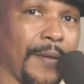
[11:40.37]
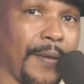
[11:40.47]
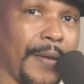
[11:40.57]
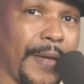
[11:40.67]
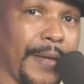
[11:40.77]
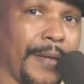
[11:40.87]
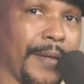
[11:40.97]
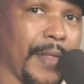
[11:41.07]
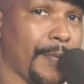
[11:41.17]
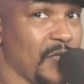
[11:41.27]
Okay?
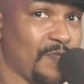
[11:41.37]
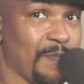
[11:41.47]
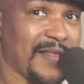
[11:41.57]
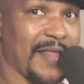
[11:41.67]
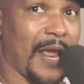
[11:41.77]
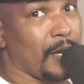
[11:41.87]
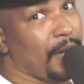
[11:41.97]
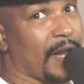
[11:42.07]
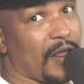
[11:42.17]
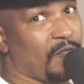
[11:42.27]
Let me just make that
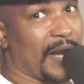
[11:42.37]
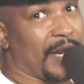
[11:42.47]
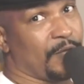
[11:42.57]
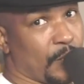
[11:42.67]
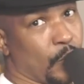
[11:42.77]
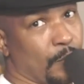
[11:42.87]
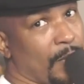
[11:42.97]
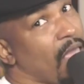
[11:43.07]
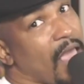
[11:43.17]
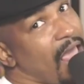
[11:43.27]
clear to everybody in the room.
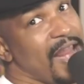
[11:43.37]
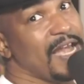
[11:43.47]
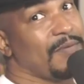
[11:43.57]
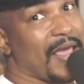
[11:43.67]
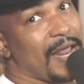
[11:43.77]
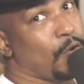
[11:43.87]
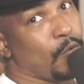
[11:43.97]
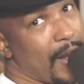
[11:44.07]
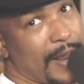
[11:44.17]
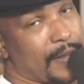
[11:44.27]
I ain't never had no
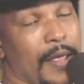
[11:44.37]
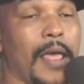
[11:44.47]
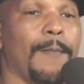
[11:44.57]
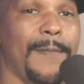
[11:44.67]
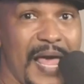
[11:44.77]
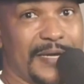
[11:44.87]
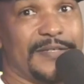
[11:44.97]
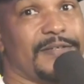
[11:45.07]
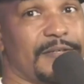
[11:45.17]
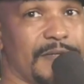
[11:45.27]
crack.
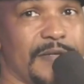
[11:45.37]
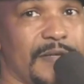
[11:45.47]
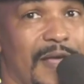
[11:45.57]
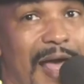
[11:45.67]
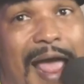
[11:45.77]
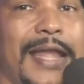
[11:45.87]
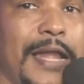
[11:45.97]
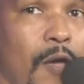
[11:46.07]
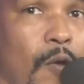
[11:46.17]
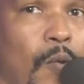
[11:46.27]
But I
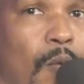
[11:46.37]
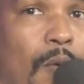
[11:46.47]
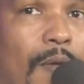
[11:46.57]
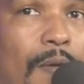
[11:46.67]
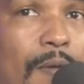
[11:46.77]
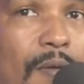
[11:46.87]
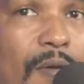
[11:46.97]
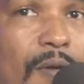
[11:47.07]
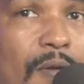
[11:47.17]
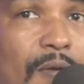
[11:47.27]
know
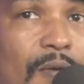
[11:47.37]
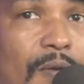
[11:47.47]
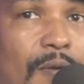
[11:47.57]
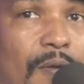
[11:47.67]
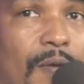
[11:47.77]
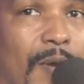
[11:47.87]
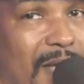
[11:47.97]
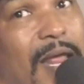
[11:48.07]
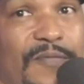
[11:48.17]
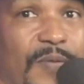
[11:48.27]

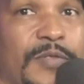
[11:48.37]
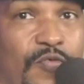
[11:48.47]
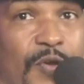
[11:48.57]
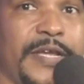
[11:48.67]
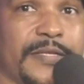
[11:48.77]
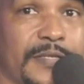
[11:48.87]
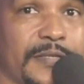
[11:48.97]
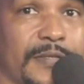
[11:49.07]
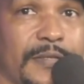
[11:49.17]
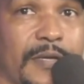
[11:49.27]
because I'm from the streets
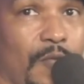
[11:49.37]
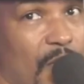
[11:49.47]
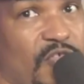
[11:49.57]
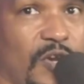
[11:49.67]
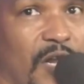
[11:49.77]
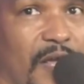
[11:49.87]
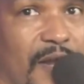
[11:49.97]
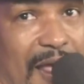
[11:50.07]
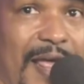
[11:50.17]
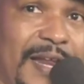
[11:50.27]
originally.
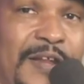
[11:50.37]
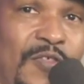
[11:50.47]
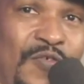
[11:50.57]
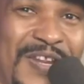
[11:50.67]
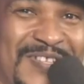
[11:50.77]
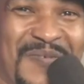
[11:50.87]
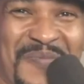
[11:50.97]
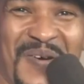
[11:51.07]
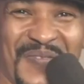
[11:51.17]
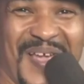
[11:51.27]
Now, I ain't in the streets no
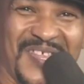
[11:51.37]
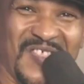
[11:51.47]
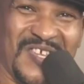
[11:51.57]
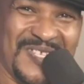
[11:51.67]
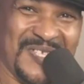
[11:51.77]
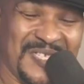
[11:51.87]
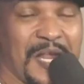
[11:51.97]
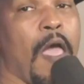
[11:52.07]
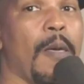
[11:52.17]
more, thank you, Jesus.